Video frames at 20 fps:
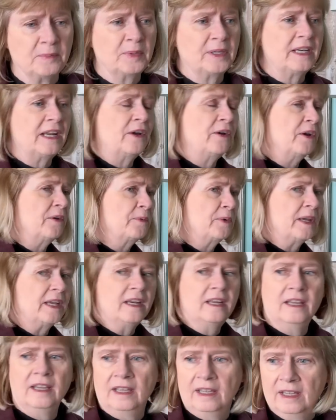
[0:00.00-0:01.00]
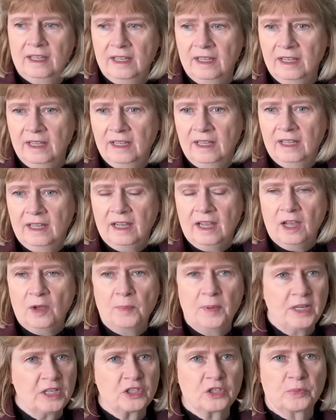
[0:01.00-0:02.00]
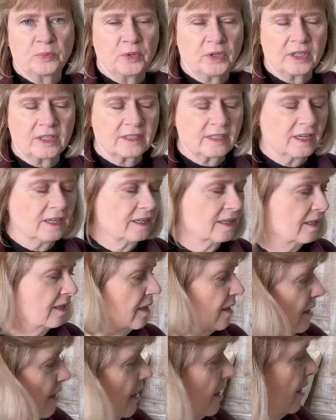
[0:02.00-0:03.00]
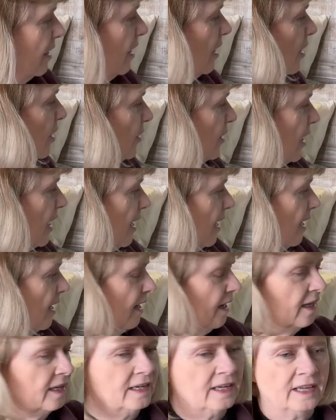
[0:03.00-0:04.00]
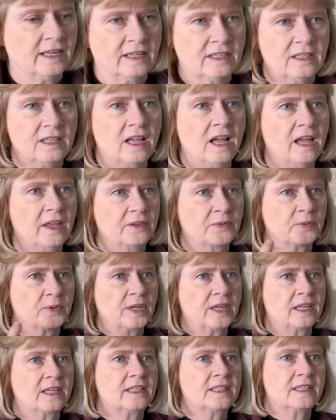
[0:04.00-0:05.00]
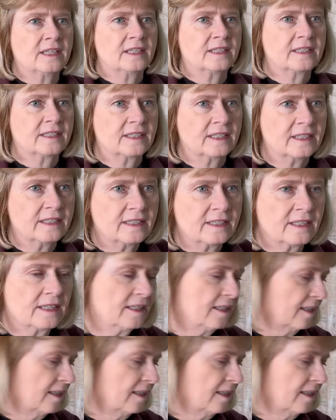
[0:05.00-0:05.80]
but now I read a bunch of books. Okay, I'm gonna get a cloth. We're gonna dust this.